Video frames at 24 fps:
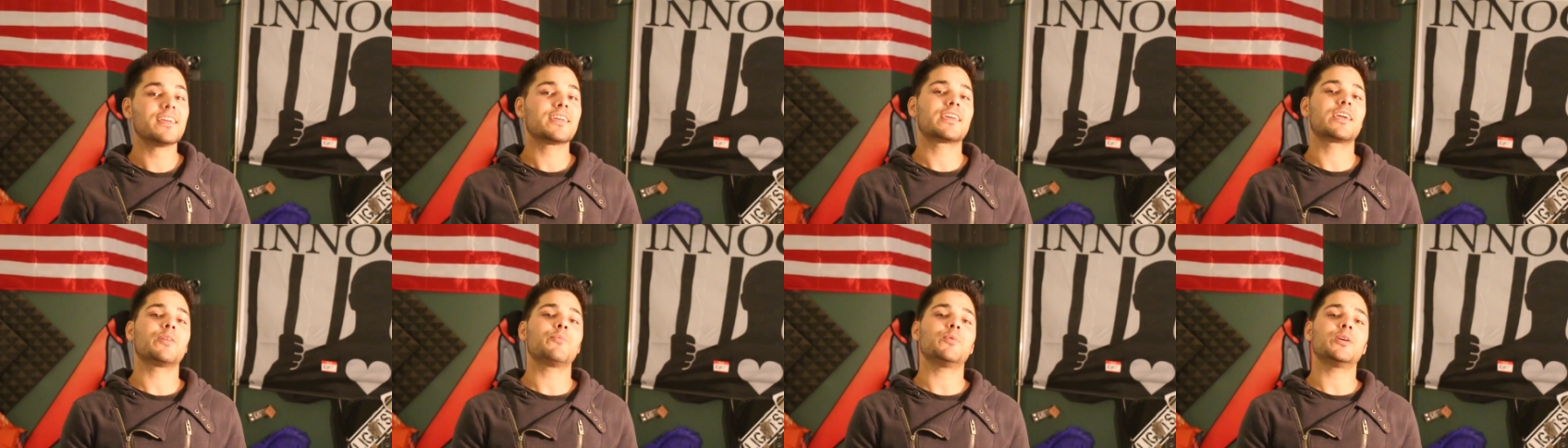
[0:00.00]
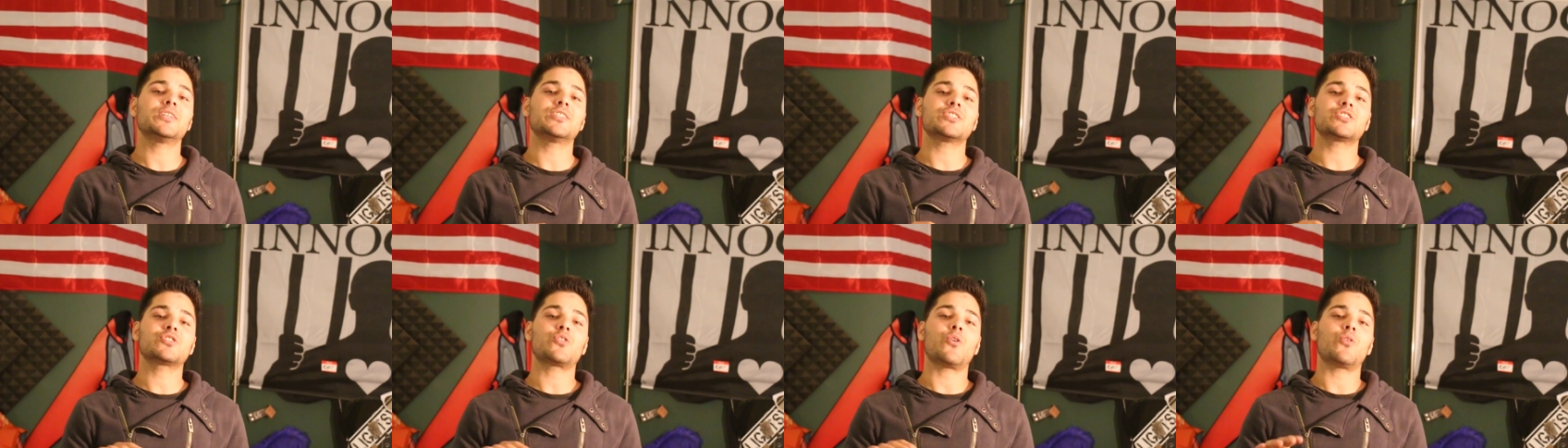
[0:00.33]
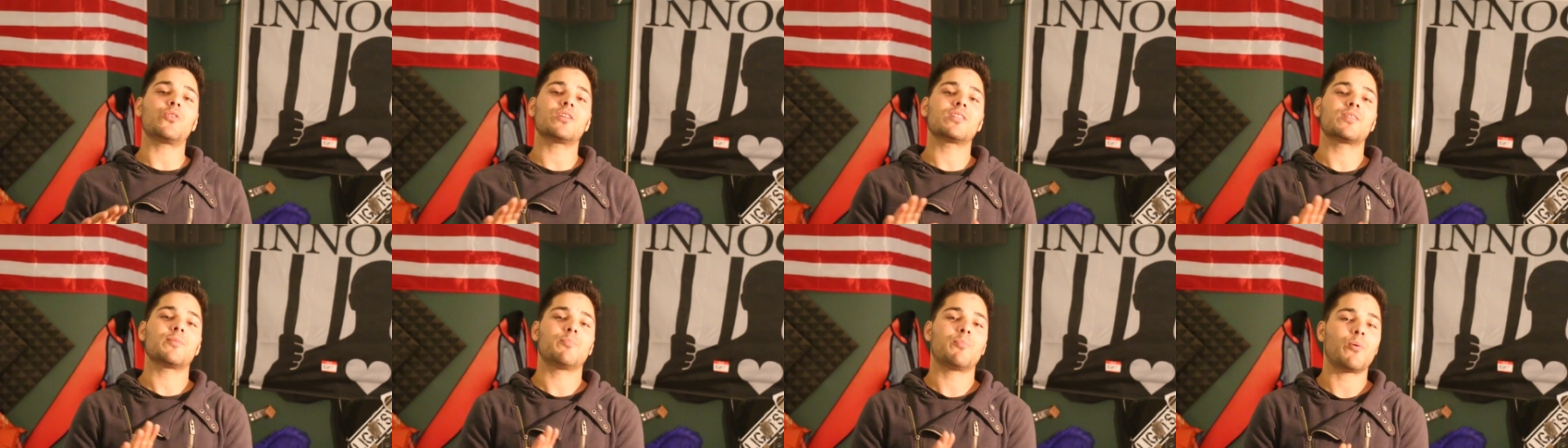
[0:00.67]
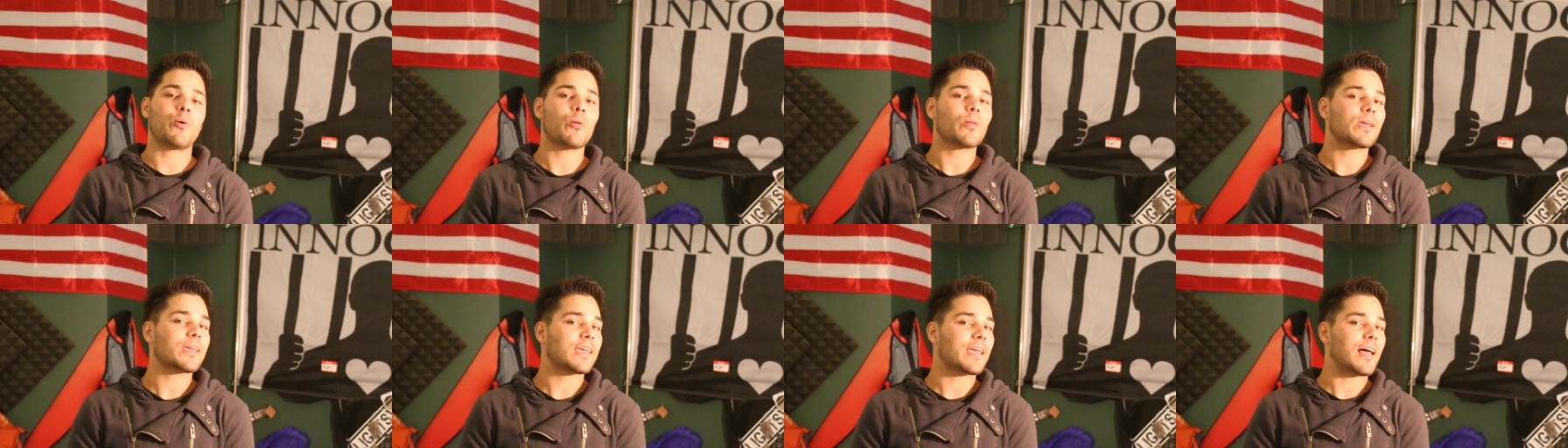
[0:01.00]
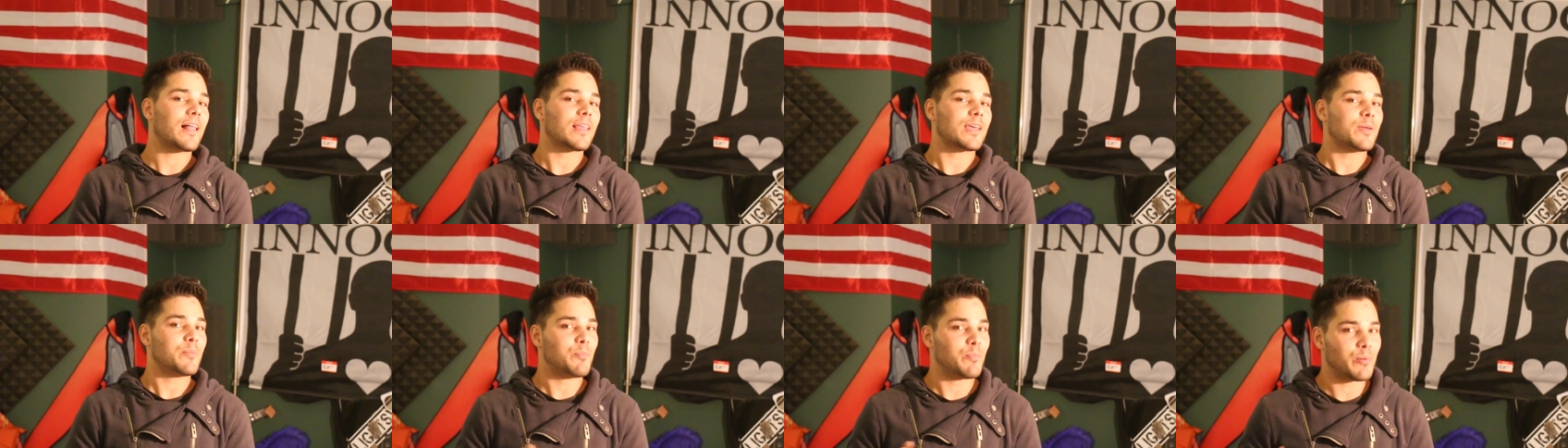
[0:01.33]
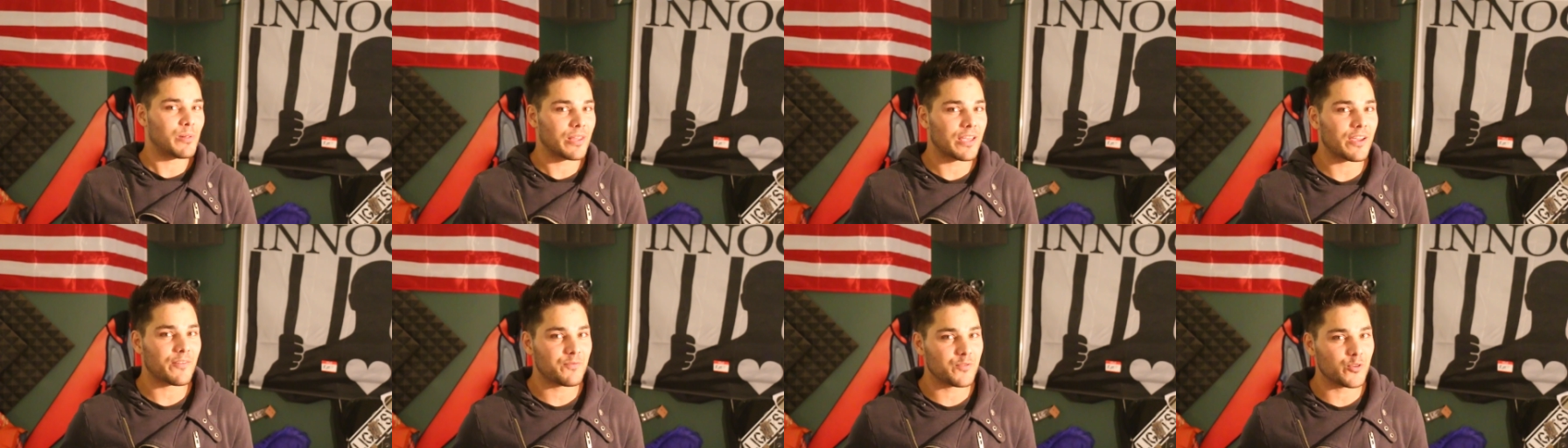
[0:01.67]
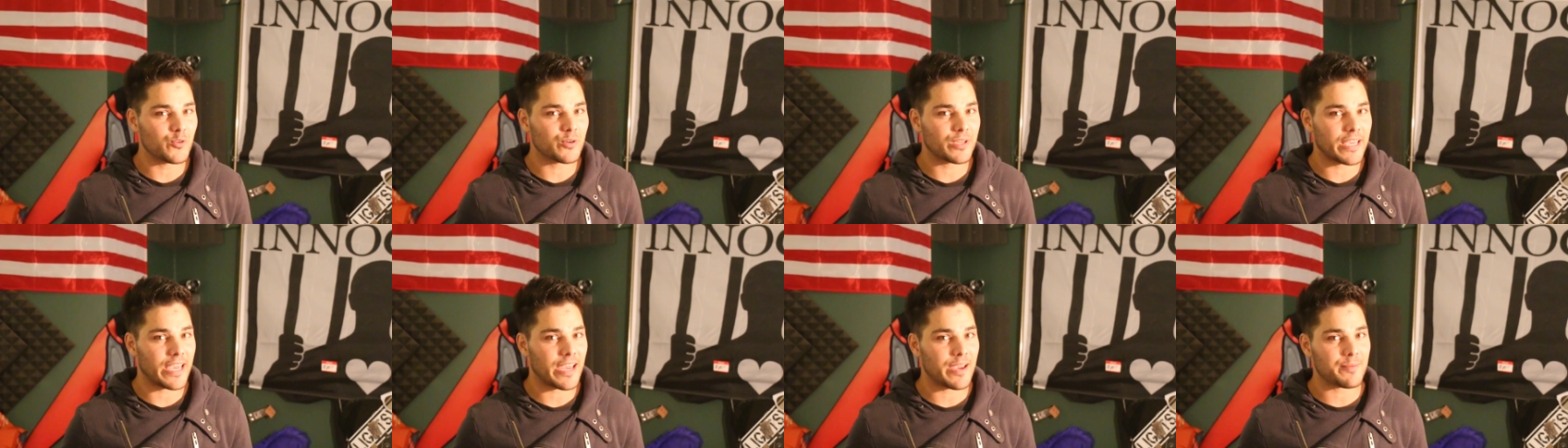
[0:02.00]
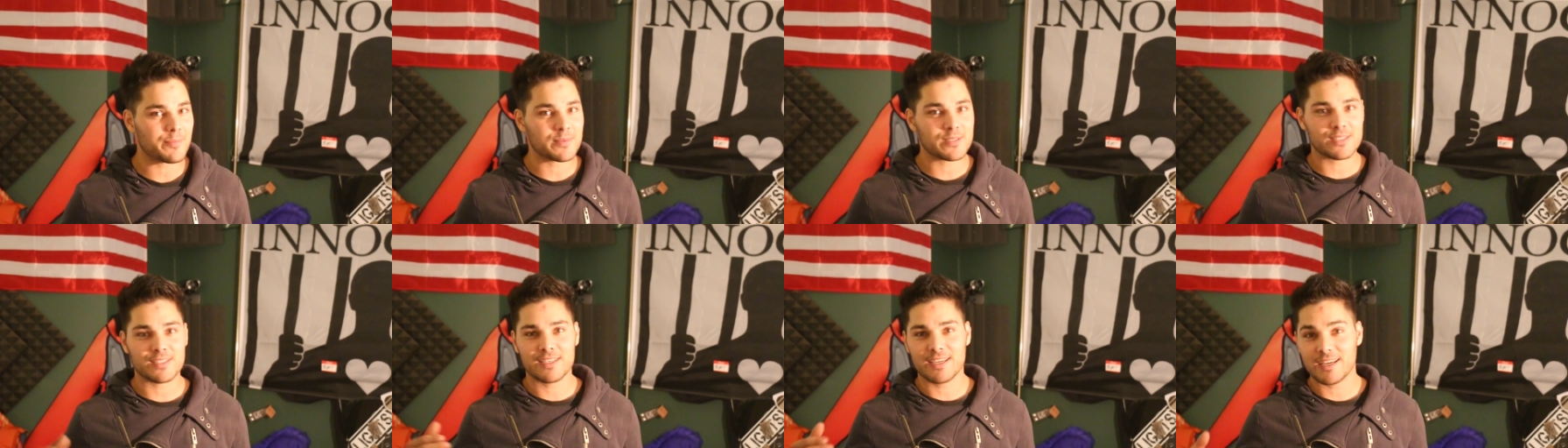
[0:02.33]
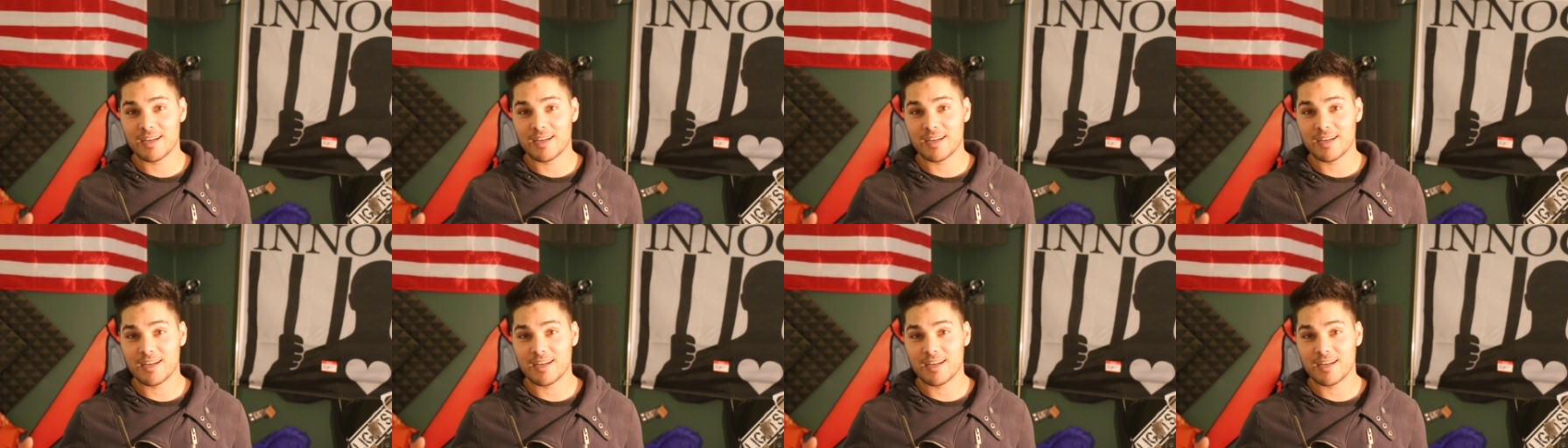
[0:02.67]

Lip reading: can we just go to the bowling alley, play a few games,